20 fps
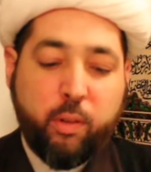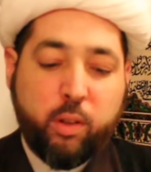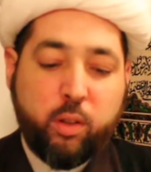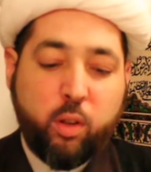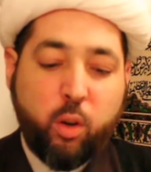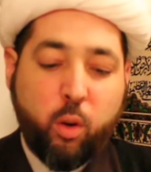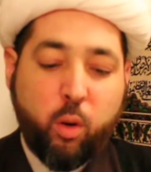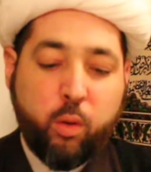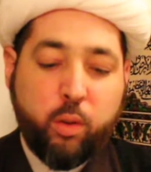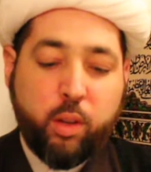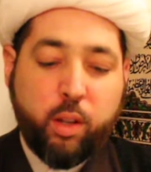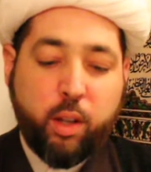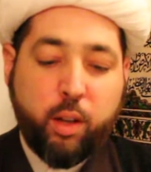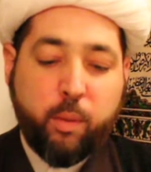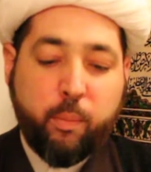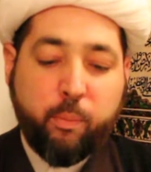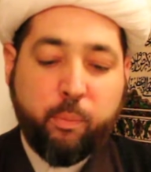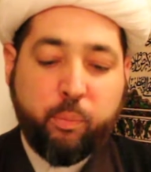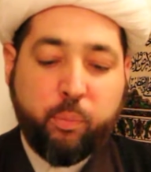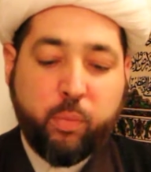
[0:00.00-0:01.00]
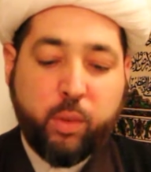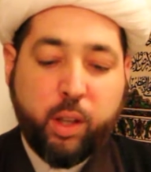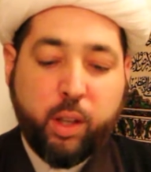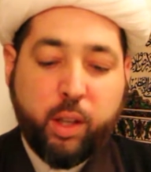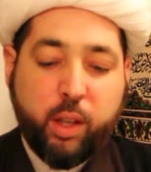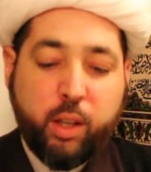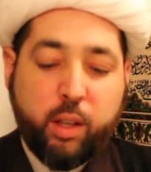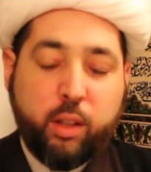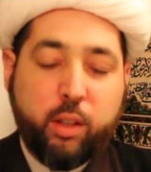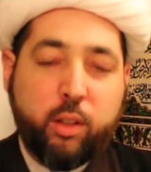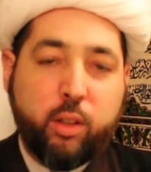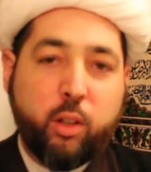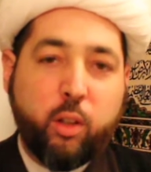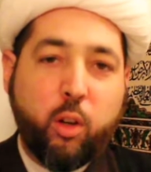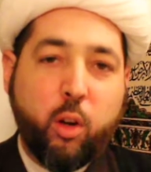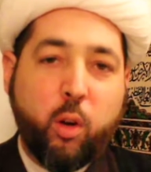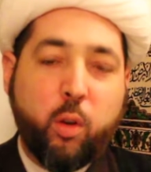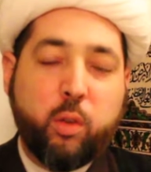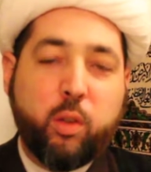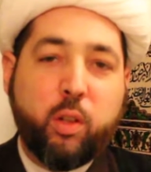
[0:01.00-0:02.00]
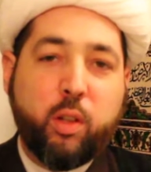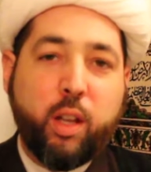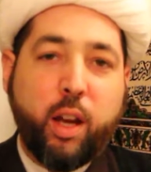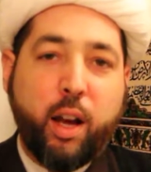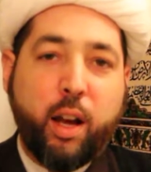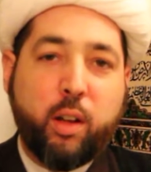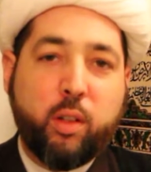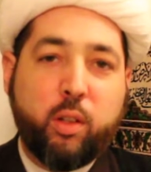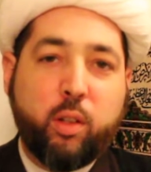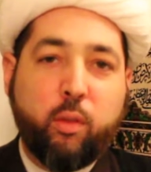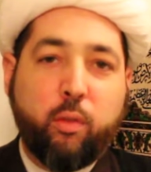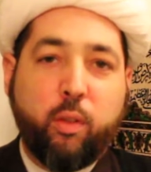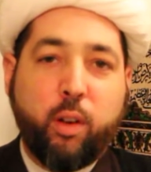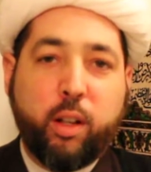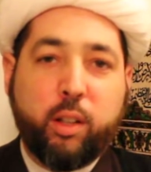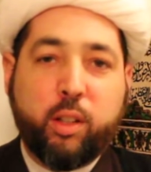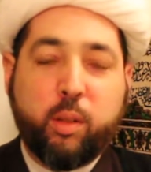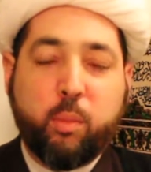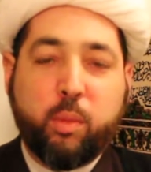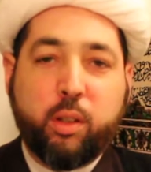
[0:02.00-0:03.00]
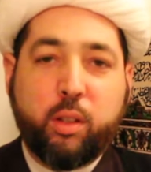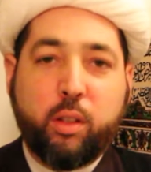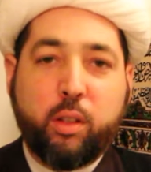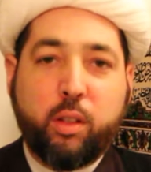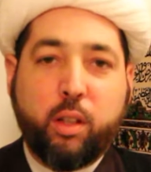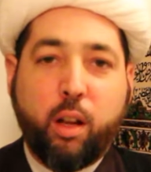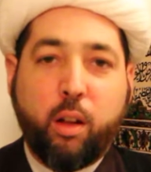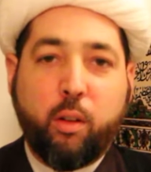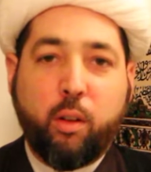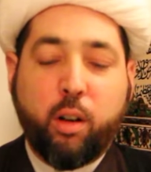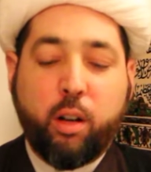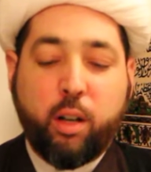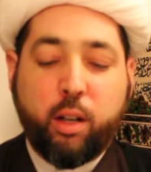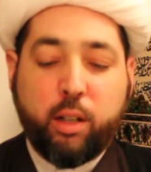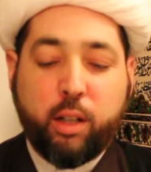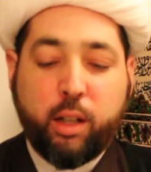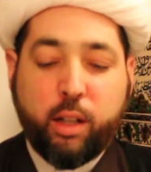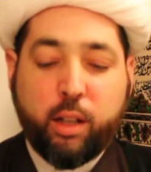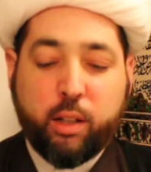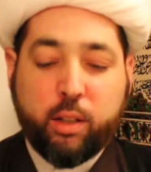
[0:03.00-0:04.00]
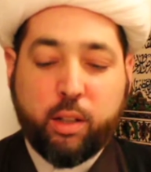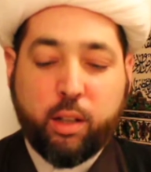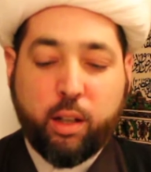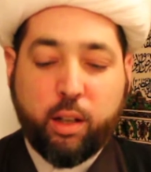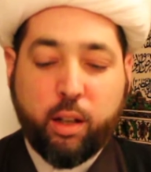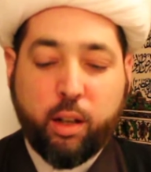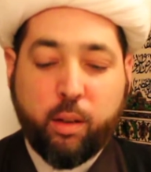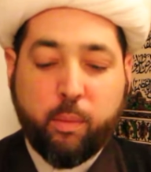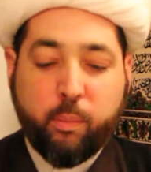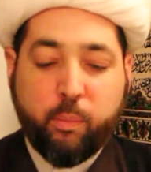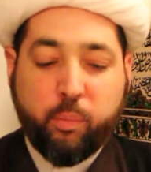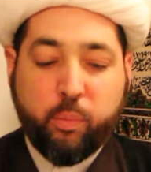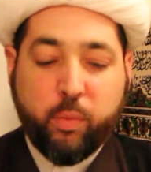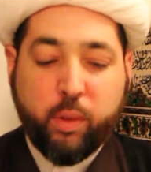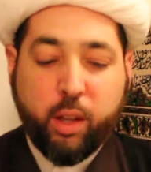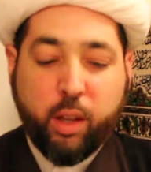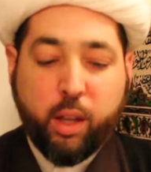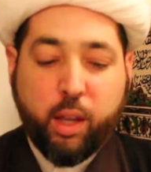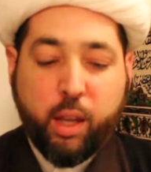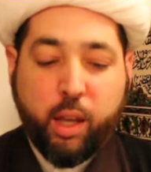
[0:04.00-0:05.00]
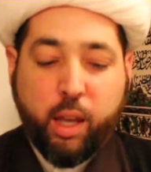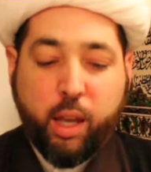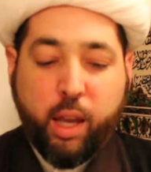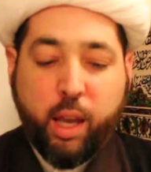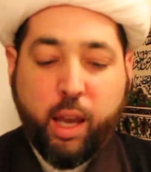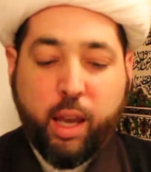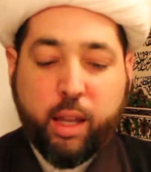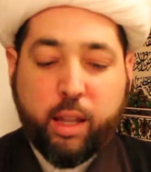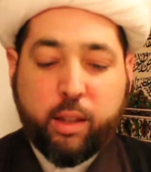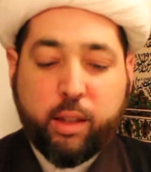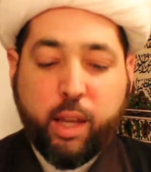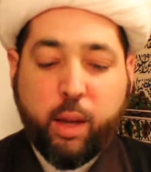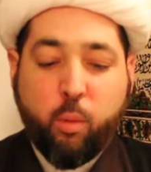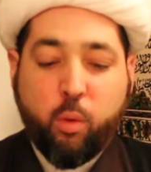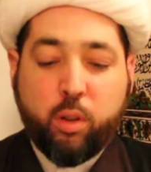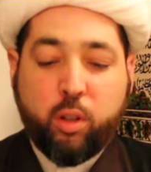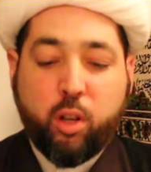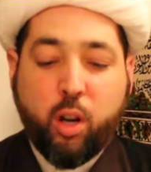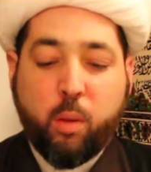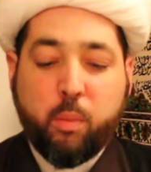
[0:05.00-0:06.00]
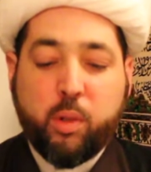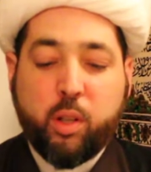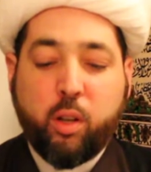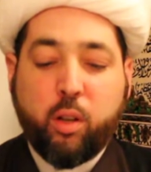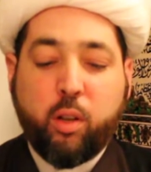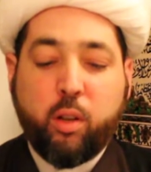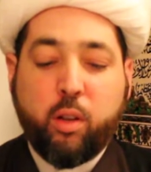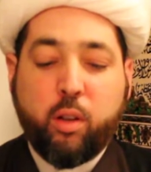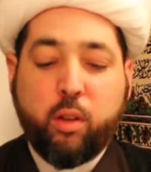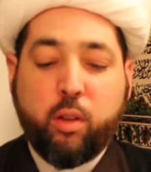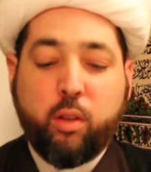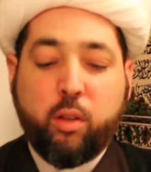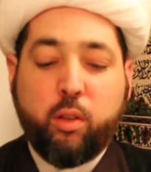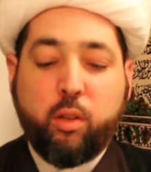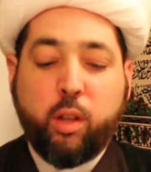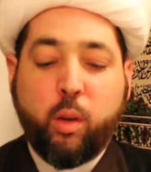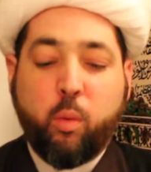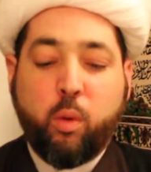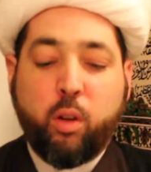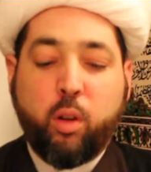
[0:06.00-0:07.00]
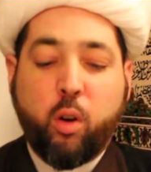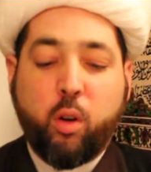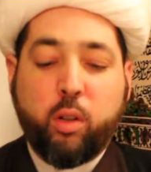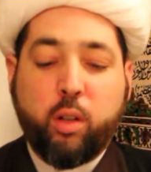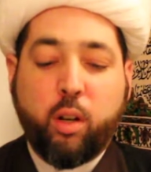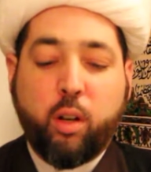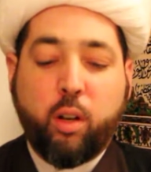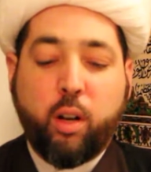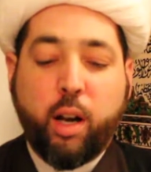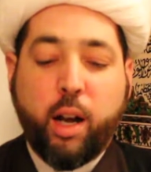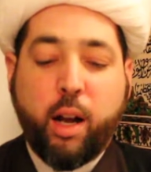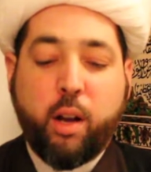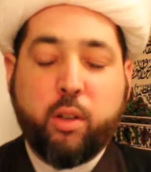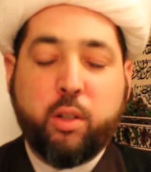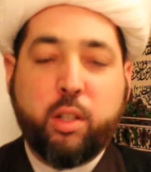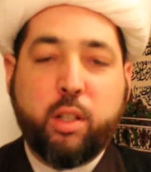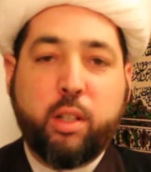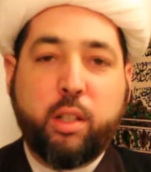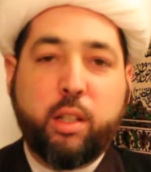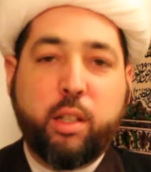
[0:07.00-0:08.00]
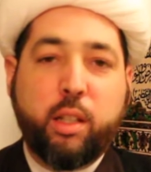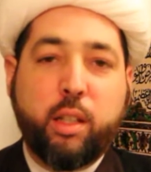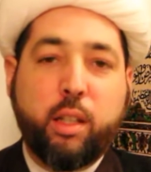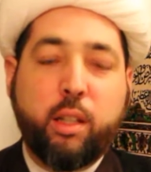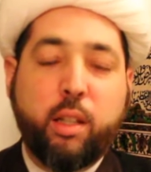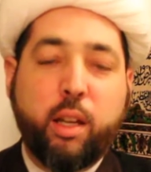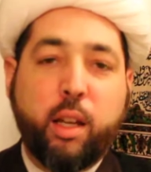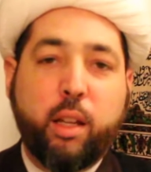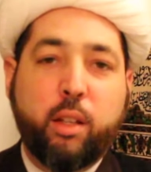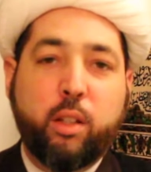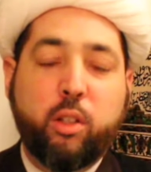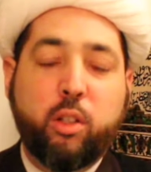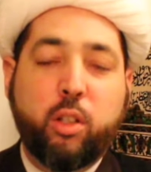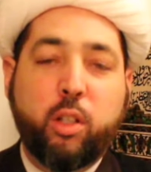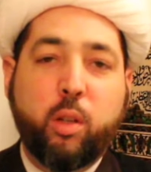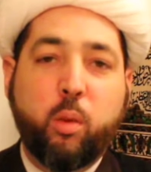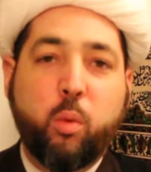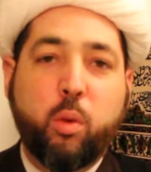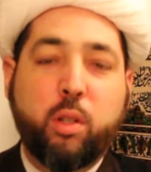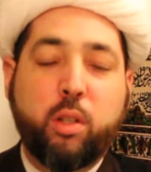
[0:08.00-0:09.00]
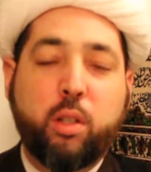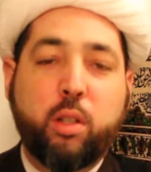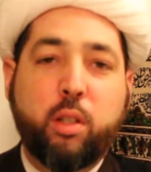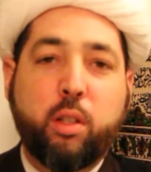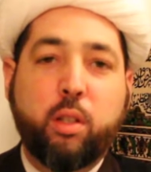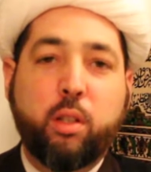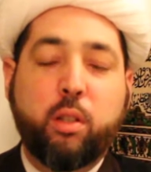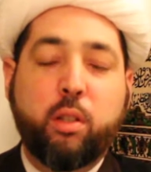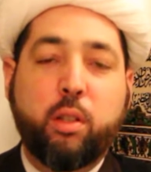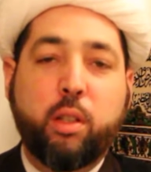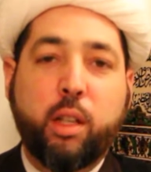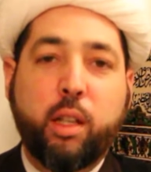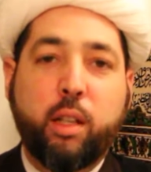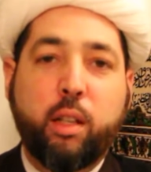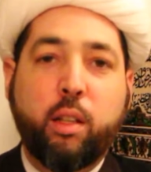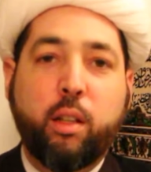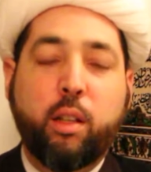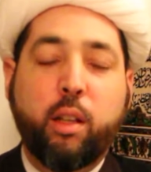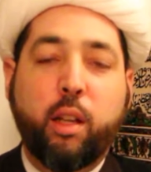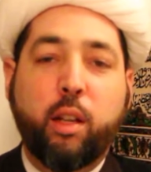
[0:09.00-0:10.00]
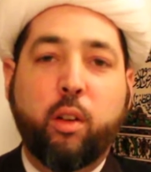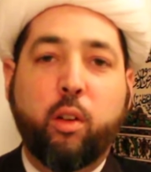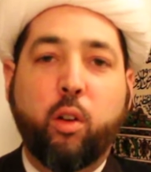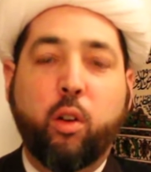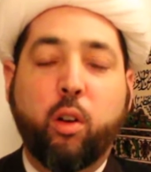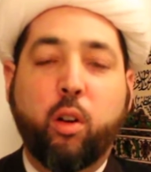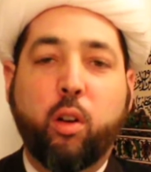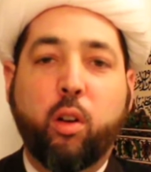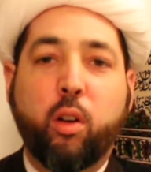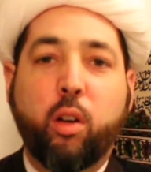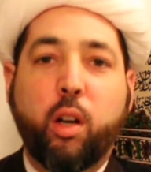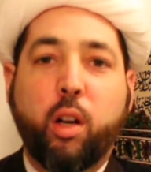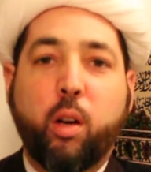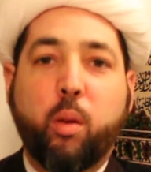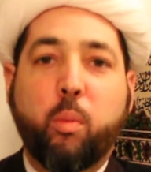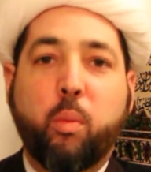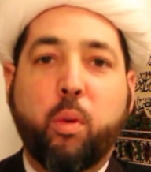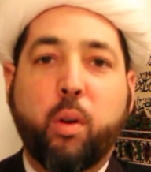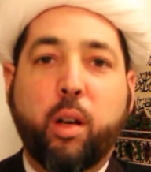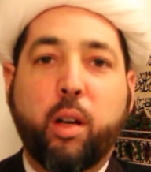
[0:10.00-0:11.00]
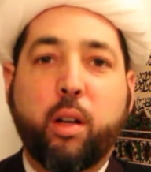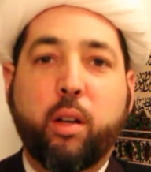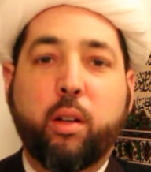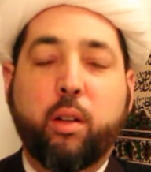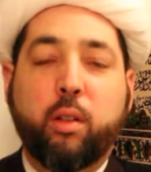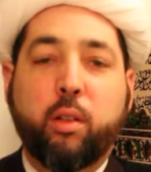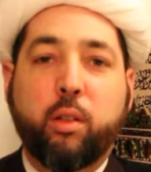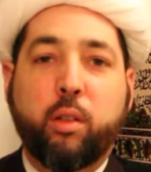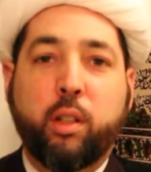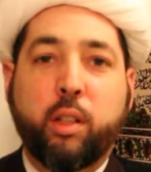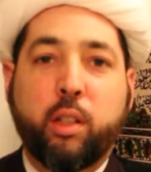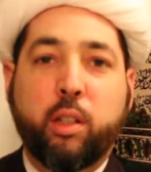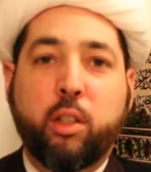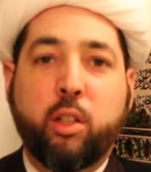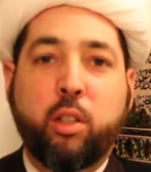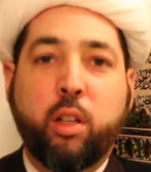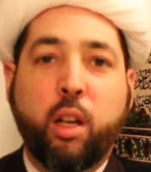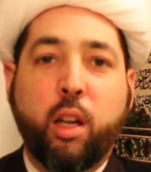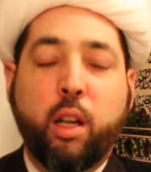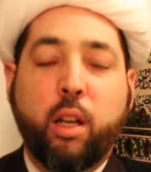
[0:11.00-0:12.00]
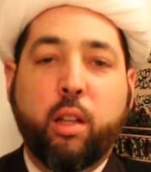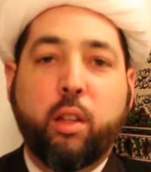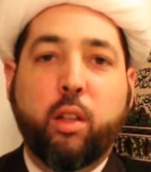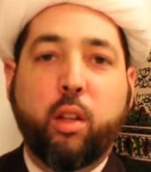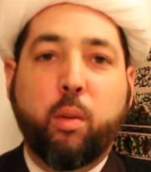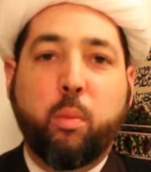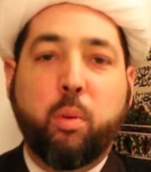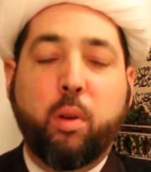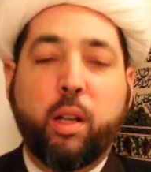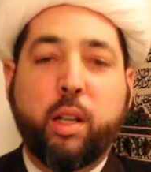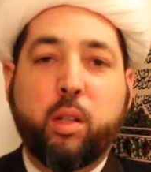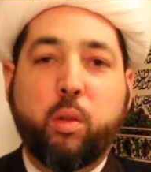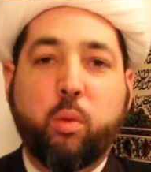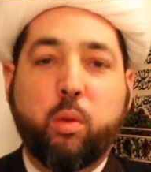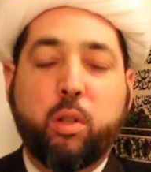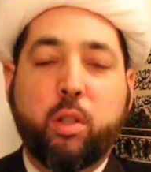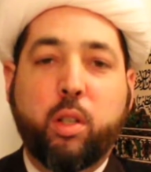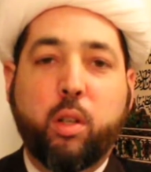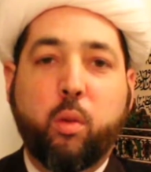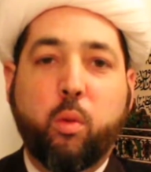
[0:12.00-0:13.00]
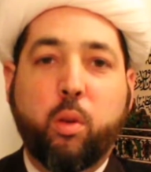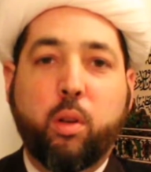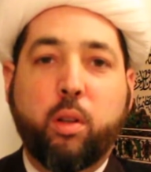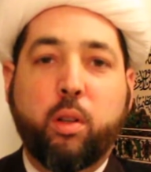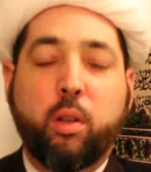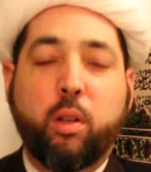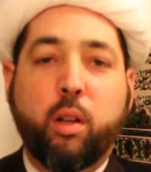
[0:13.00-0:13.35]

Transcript: told them to go to the house of Fatima Zahra alayha salam, and they would come to her. They would go to her house and see that she was seated in her prayer niche, the place where she would,